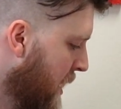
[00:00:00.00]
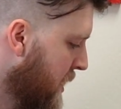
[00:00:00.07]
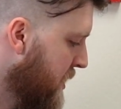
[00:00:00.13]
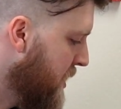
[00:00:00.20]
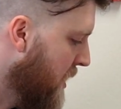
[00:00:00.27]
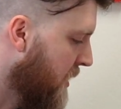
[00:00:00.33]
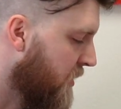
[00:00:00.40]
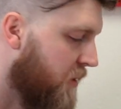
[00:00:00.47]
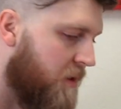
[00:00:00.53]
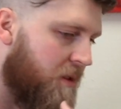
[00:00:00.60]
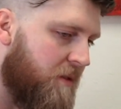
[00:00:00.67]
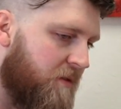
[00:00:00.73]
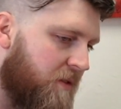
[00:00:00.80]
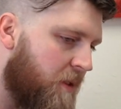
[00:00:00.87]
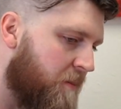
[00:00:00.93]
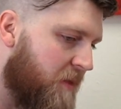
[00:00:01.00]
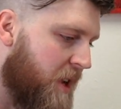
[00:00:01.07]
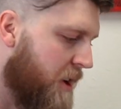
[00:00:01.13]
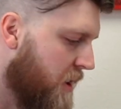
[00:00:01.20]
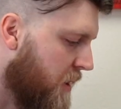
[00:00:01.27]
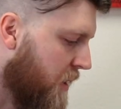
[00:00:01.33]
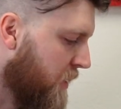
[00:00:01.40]
So from
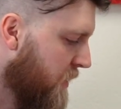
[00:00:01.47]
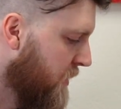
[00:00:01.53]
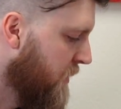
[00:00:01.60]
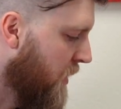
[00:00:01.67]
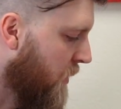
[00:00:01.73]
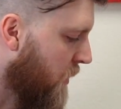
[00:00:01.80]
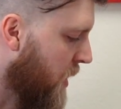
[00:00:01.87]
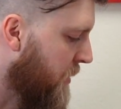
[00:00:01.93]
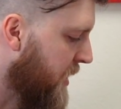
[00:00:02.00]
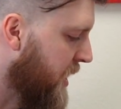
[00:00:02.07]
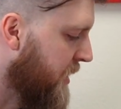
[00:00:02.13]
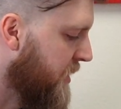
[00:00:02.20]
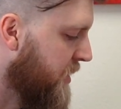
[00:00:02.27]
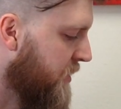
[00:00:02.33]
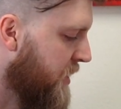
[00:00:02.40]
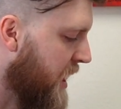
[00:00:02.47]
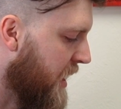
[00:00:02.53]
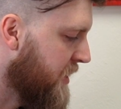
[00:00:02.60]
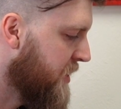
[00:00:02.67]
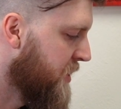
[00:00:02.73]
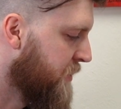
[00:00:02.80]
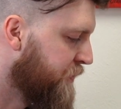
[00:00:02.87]
here, what we need to do
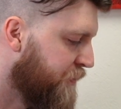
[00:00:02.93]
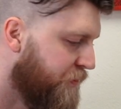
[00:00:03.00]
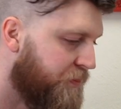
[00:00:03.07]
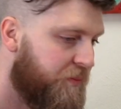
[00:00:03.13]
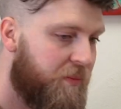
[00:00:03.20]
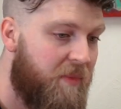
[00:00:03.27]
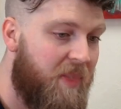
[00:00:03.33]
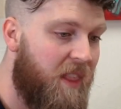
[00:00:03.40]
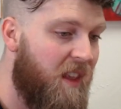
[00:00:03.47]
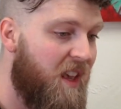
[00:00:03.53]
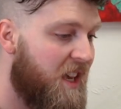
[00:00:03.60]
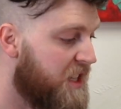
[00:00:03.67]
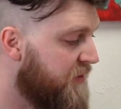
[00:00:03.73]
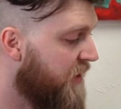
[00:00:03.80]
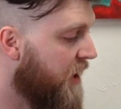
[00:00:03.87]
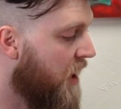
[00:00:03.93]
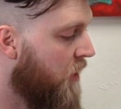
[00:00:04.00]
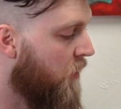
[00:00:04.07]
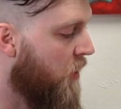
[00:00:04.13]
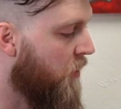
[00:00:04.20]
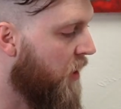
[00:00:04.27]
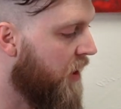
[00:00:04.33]
next is figure
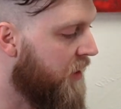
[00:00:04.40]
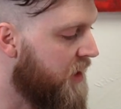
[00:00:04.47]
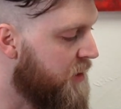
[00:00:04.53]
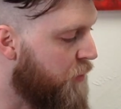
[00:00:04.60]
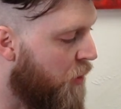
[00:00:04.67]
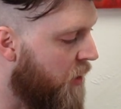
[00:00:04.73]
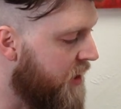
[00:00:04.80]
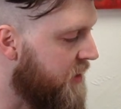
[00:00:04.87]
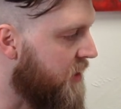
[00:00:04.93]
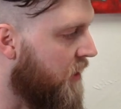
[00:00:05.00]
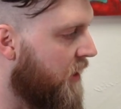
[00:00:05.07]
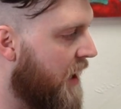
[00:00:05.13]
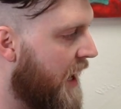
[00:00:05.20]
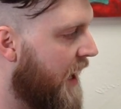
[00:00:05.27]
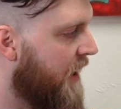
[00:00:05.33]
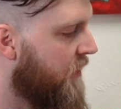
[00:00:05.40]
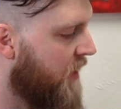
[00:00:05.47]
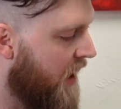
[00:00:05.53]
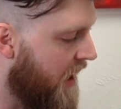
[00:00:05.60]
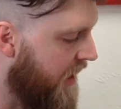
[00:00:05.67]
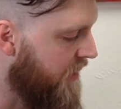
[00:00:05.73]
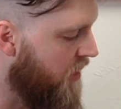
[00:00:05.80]
out, well, where these points are at,
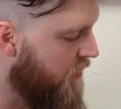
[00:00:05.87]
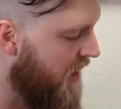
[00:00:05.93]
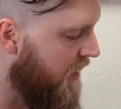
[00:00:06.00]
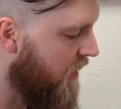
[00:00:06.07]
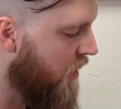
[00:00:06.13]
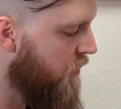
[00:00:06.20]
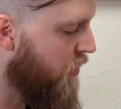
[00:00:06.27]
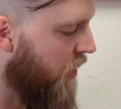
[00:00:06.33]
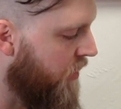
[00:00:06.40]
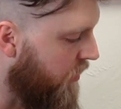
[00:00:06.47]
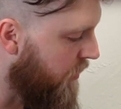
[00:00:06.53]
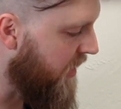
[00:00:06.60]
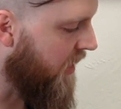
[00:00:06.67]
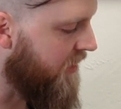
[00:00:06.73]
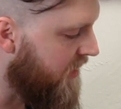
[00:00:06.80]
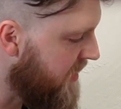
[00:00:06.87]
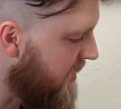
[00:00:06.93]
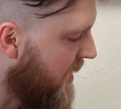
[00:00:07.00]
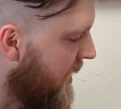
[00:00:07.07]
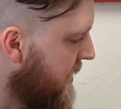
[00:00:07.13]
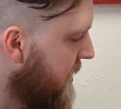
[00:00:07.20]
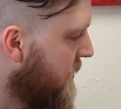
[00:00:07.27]
right? I know my low point will be on this
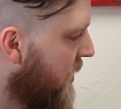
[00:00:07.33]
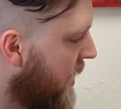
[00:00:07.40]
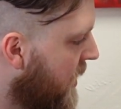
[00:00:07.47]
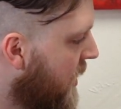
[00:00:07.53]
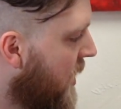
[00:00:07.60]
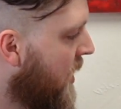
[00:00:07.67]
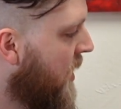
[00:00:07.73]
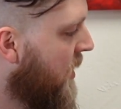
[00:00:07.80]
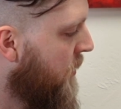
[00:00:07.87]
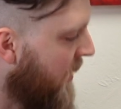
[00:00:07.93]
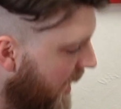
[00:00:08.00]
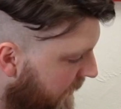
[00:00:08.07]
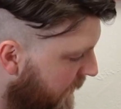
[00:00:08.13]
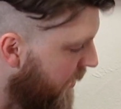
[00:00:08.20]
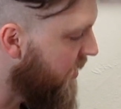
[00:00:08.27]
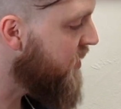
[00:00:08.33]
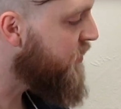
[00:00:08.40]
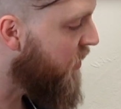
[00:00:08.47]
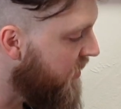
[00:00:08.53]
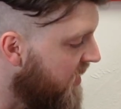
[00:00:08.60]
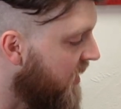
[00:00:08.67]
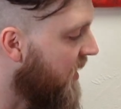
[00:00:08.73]
line somewhere. My furthest
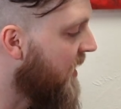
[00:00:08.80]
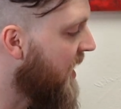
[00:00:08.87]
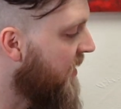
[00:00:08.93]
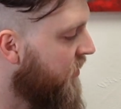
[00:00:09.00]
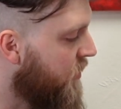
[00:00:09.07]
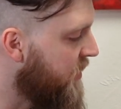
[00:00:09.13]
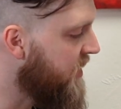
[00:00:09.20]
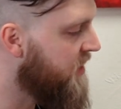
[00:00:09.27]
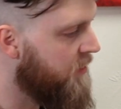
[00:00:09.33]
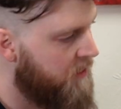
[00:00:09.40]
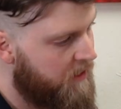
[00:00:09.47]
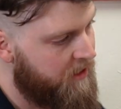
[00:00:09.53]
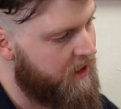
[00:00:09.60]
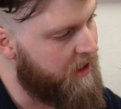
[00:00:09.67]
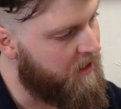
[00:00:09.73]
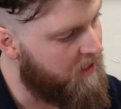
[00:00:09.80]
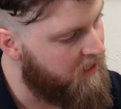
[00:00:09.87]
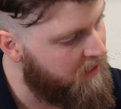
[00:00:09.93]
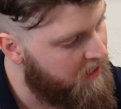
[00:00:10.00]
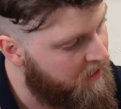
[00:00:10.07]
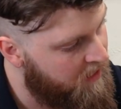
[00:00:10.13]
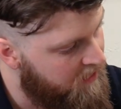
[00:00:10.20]
point to the left will be somewhere over here.
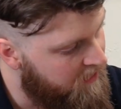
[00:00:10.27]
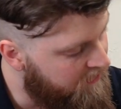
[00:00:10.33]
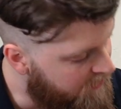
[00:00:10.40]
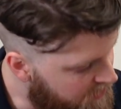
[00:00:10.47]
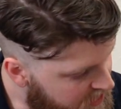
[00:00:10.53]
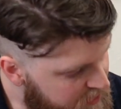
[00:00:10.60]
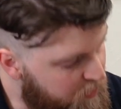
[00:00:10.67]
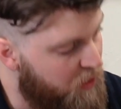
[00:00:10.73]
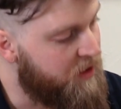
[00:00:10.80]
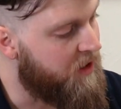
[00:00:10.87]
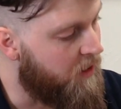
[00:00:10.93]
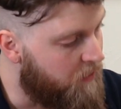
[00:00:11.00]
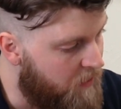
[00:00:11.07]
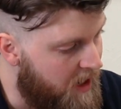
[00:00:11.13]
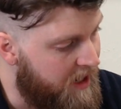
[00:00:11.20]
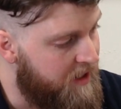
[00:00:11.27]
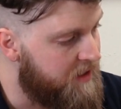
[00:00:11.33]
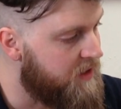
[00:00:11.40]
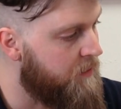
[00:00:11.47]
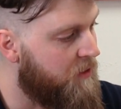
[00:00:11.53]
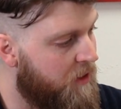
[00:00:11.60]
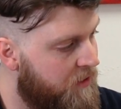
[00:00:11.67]
Furthest point to the right,
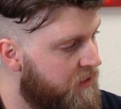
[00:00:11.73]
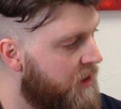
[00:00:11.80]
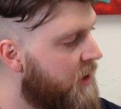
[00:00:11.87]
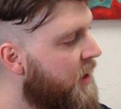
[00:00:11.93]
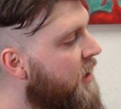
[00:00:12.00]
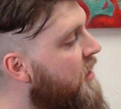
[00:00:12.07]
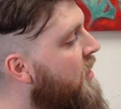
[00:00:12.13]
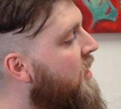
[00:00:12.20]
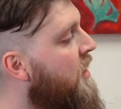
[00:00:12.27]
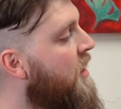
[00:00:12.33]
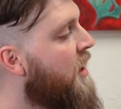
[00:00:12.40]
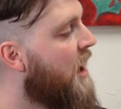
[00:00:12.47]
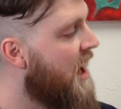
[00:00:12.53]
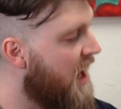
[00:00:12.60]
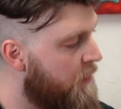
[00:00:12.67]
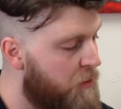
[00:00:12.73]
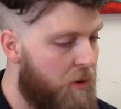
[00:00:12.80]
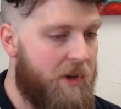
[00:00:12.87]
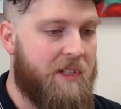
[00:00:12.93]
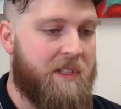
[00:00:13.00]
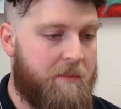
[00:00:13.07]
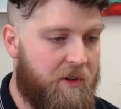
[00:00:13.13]
somewhere over there. High
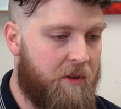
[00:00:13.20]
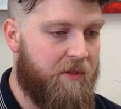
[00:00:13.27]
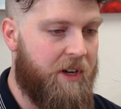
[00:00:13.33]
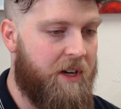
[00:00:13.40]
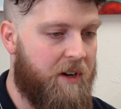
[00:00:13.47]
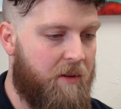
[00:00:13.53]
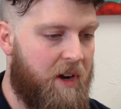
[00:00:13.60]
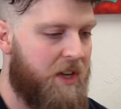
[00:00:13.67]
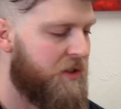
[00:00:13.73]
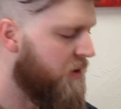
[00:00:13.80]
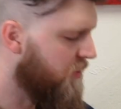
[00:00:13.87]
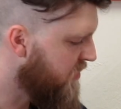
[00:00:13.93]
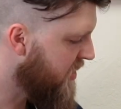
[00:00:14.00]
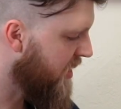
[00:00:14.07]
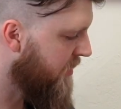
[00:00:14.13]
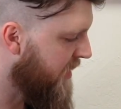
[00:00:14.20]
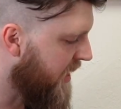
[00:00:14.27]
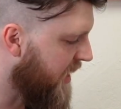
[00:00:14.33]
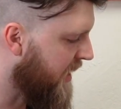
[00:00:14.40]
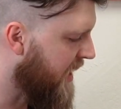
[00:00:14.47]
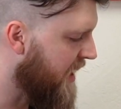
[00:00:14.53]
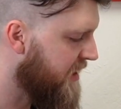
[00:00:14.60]
point somewhere over here, right? So I'm just gonna make
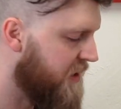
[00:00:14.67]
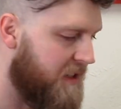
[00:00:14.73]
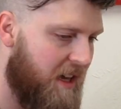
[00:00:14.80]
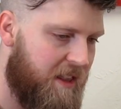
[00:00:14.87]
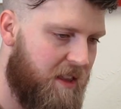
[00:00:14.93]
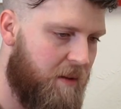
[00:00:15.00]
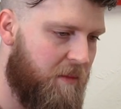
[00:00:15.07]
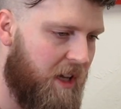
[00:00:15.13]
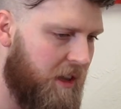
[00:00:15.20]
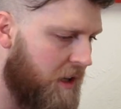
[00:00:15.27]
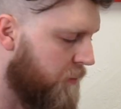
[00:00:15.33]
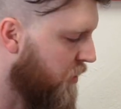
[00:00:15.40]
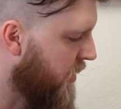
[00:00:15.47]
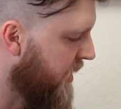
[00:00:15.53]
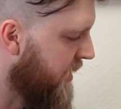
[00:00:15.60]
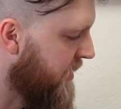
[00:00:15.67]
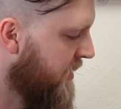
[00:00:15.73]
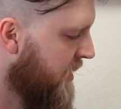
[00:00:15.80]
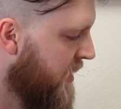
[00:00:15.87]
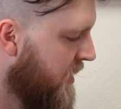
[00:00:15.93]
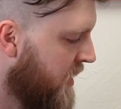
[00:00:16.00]
a guess. I think my low point is